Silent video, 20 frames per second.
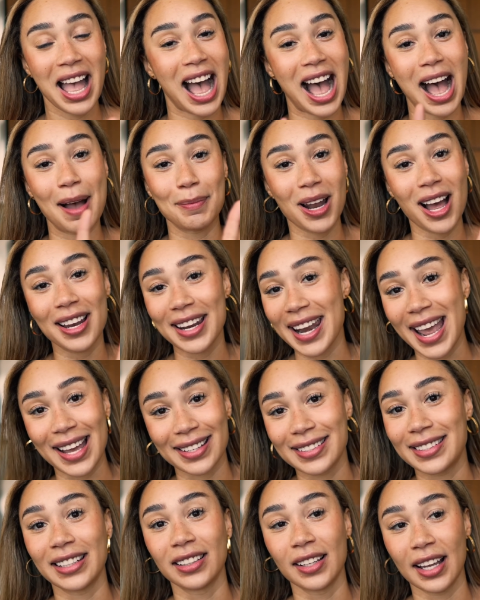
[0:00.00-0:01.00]
I'm not
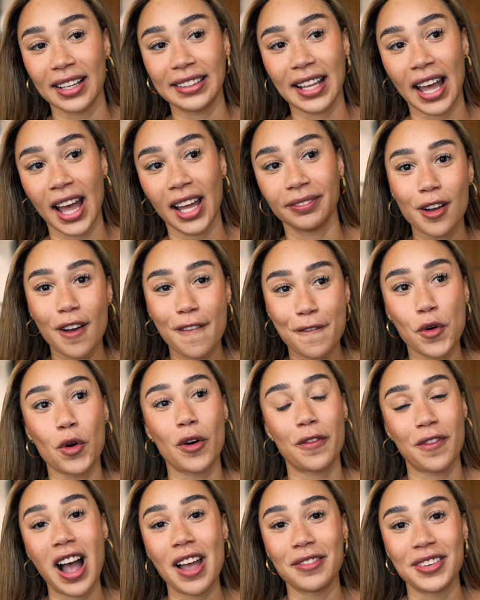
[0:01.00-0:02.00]
nasty like that for
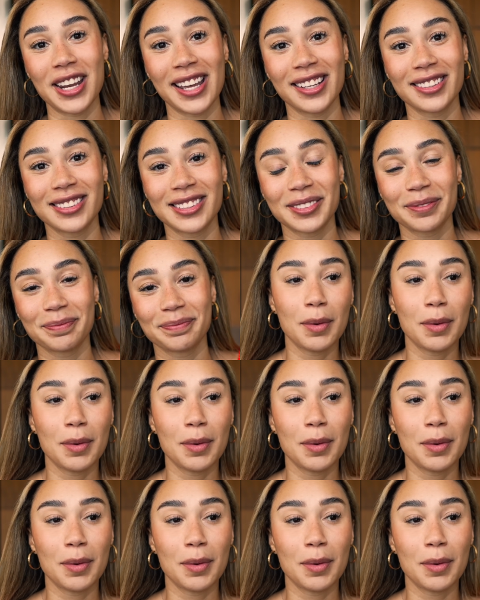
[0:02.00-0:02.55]
5 days.